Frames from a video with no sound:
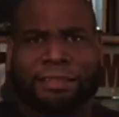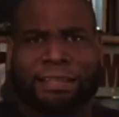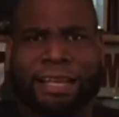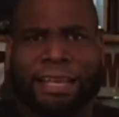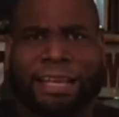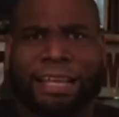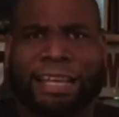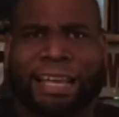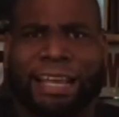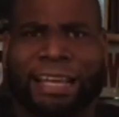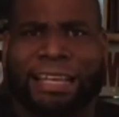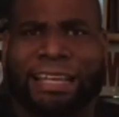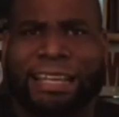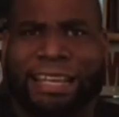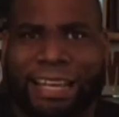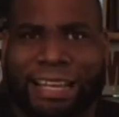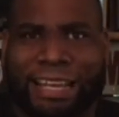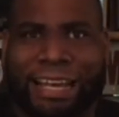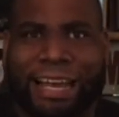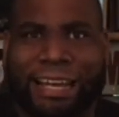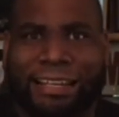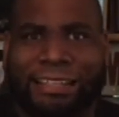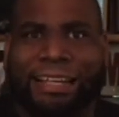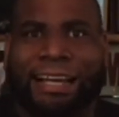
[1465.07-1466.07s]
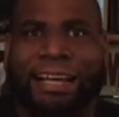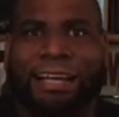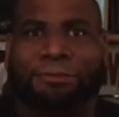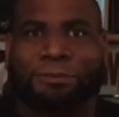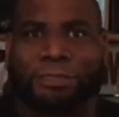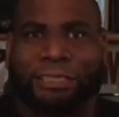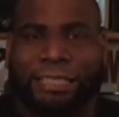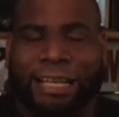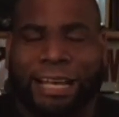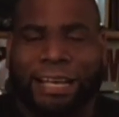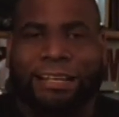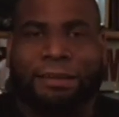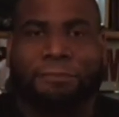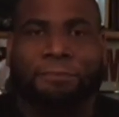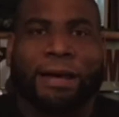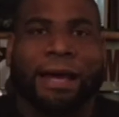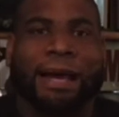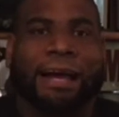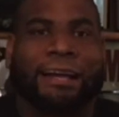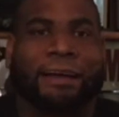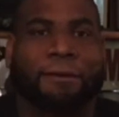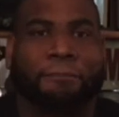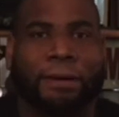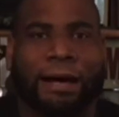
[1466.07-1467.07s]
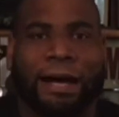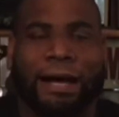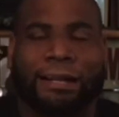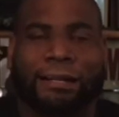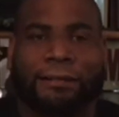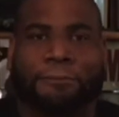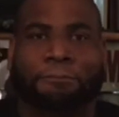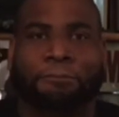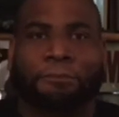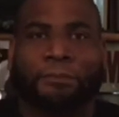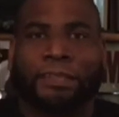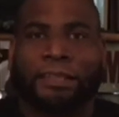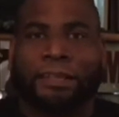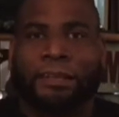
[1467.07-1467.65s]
And he kind of like was taken aback about it.